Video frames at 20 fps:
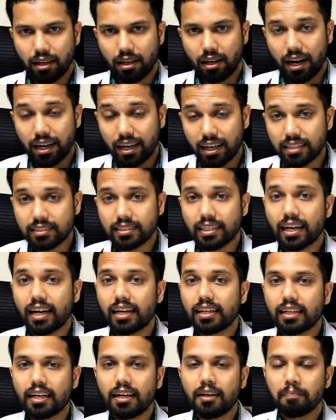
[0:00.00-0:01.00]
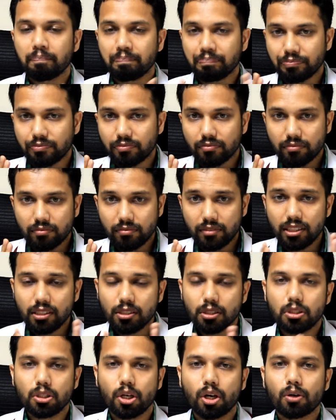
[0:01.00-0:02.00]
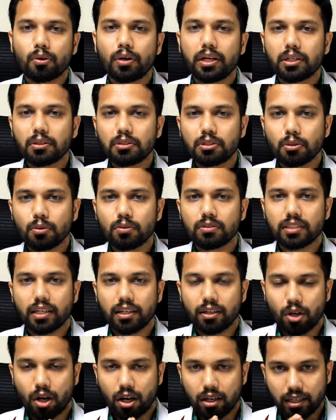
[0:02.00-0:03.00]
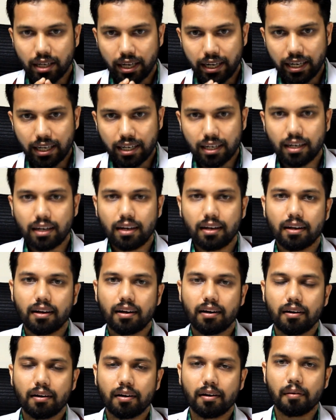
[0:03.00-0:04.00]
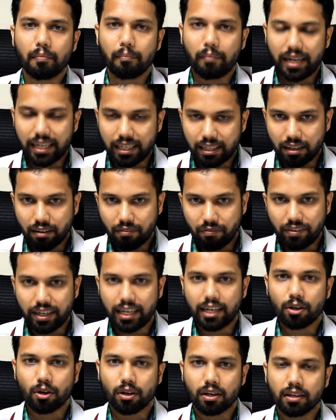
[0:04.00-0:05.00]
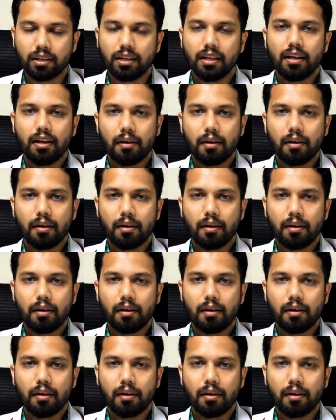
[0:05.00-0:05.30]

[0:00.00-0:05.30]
Unless and until you are going to choose a non-clinical medical field or a